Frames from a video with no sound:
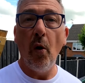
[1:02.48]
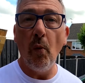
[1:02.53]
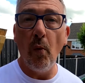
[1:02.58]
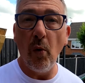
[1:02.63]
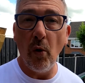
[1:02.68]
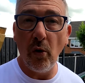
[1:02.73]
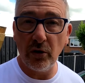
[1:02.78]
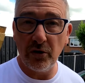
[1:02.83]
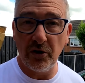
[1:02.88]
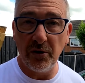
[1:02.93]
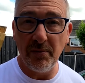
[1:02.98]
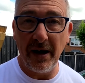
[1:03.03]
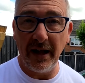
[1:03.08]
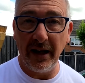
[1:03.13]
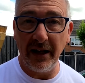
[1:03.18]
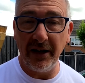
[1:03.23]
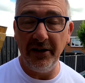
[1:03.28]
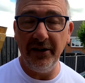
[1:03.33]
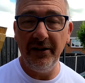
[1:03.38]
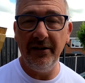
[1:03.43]

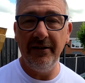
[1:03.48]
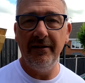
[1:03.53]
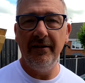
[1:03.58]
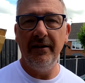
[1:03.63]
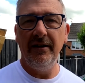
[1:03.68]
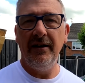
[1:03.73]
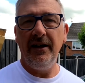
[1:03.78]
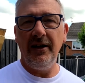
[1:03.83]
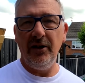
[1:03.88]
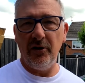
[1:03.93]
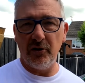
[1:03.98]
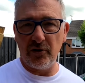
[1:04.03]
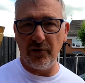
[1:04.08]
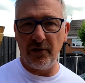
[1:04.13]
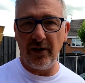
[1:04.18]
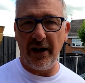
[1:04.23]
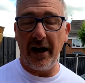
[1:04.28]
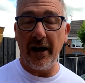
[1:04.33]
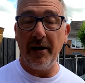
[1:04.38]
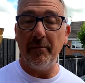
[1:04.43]
watermelon, you know,
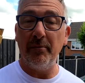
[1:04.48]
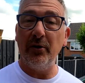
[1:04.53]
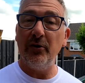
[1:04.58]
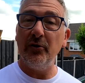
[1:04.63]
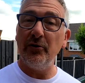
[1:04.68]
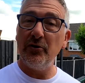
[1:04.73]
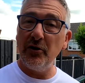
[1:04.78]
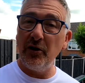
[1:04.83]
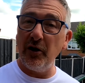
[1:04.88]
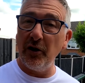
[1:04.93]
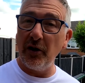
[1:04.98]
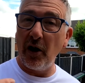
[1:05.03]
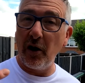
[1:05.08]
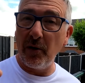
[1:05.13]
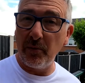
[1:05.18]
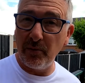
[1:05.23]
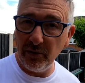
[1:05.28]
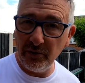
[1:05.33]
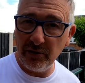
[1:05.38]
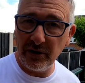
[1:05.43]
stuff like that. But also you've got the
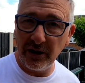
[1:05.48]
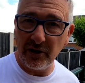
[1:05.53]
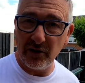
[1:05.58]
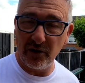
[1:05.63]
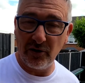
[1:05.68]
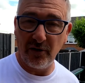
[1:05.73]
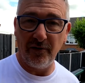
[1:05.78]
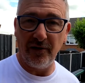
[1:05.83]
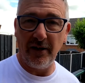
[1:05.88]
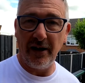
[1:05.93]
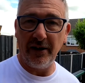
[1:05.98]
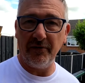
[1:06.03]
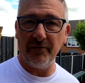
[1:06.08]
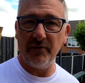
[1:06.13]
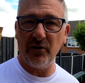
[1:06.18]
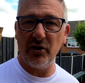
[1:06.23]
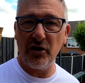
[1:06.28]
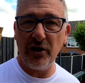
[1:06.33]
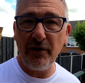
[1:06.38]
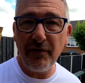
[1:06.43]
high protein stuff like
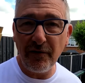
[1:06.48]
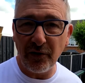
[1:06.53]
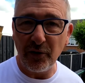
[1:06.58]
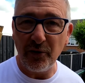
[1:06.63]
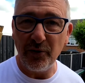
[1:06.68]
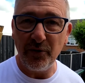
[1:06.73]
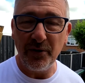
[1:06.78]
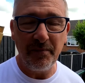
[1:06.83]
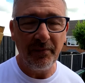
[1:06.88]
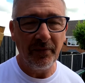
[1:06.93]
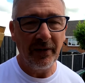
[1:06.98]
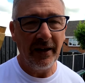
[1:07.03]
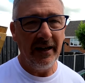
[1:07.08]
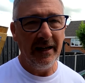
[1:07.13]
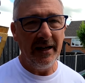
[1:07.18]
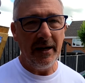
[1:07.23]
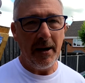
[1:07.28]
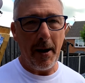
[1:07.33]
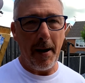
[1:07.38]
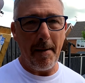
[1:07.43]
seafood.
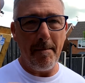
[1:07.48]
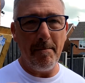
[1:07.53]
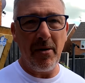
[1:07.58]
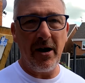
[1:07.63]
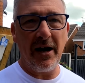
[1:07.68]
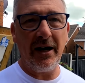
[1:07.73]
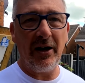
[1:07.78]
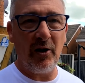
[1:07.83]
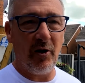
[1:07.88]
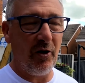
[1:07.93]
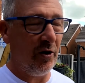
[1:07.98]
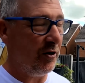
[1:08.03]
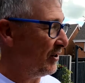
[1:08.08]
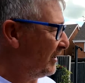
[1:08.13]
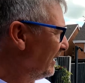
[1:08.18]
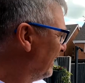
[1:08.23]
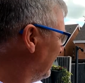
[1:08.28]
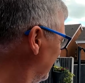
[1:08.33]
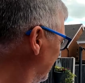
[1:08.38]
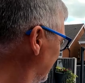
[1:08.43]
And my
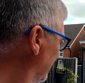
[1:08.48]
koi,